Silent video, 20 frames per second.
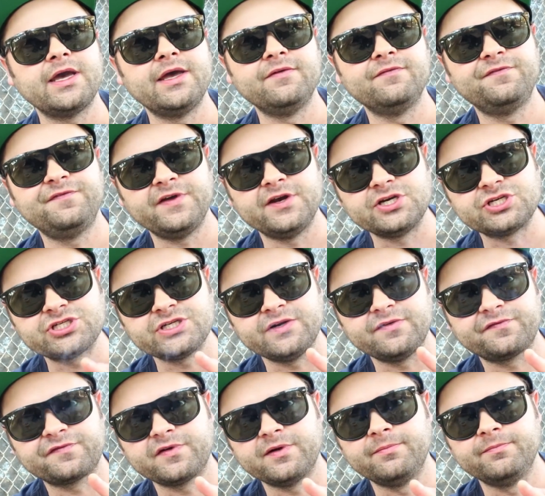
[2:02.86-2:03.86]
and finish it
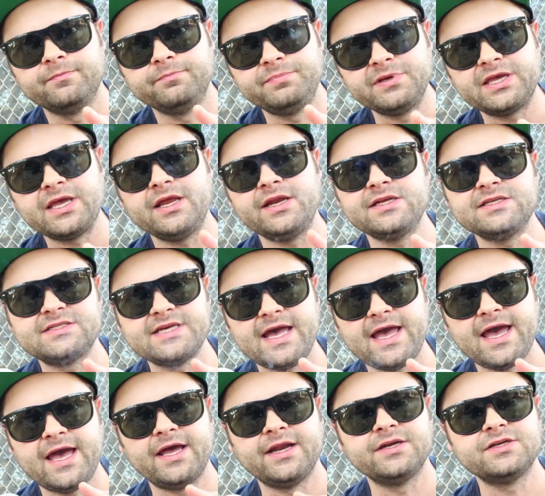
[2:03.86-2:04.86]
from beginning to
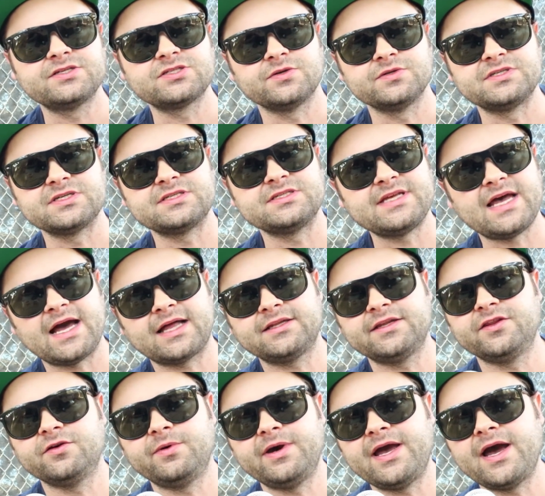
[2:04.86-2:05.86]
end, so it's exactly
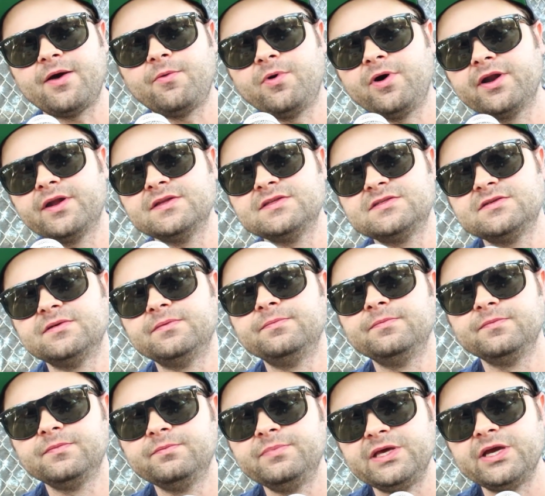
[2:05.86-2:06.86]
the way I want it to
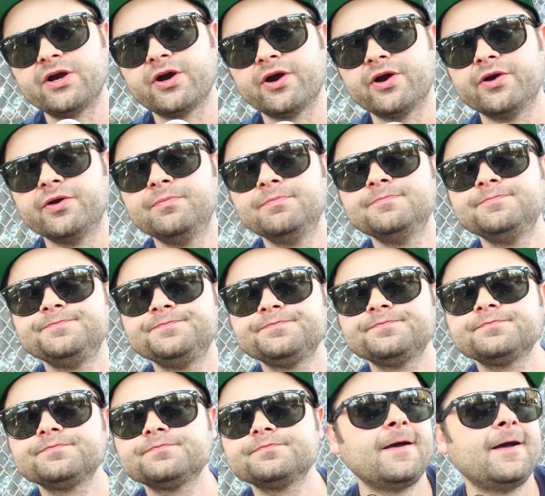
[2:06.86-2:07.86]
be heard.
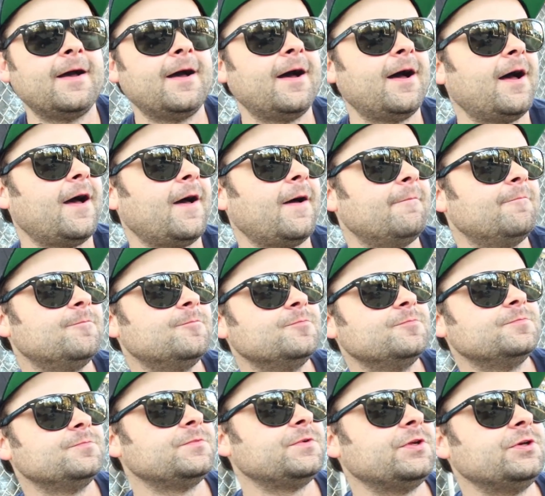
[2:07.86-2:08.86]

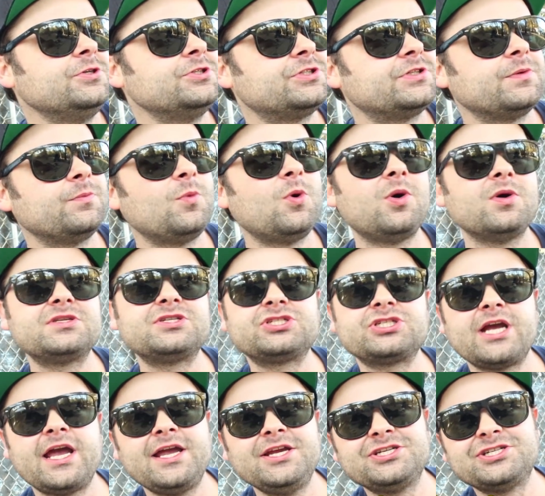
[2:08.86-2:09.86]
Well, it's
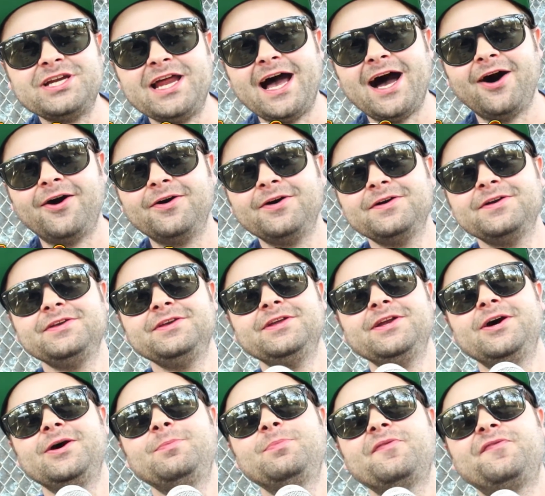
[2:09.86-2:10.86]
changed now.
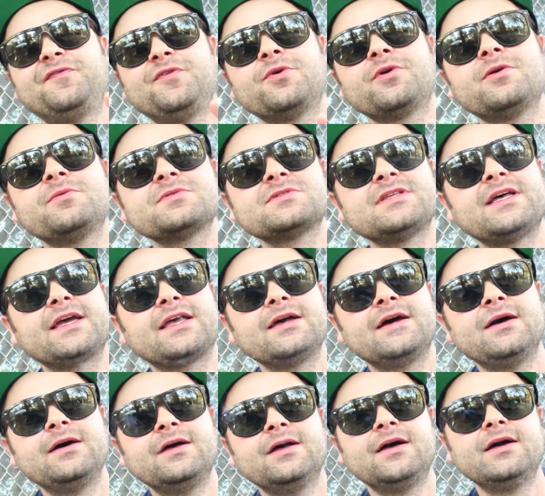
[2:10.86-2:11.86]
Before it was like
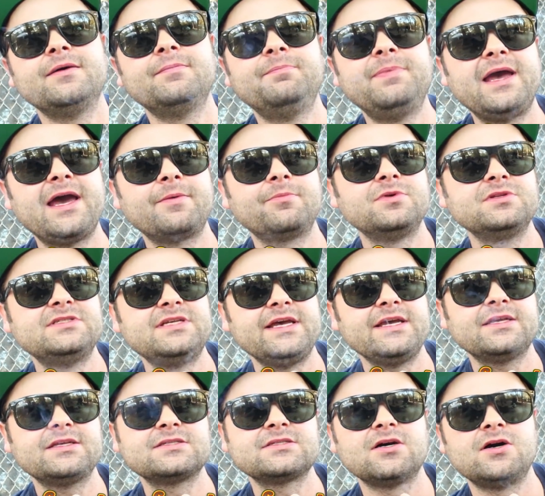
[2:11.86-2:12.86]
a band would
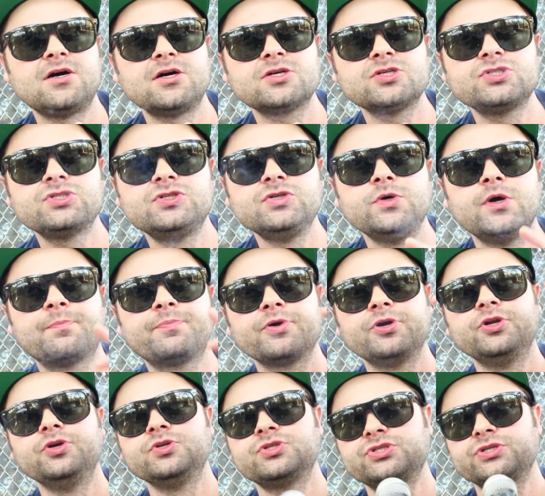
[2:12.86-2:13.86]
take songs to a
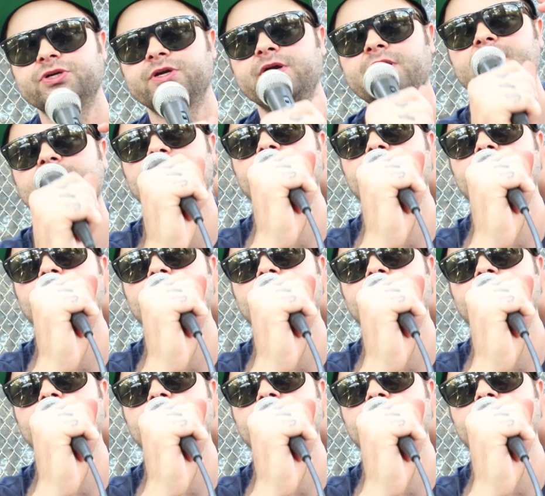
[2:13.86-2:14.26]
producer,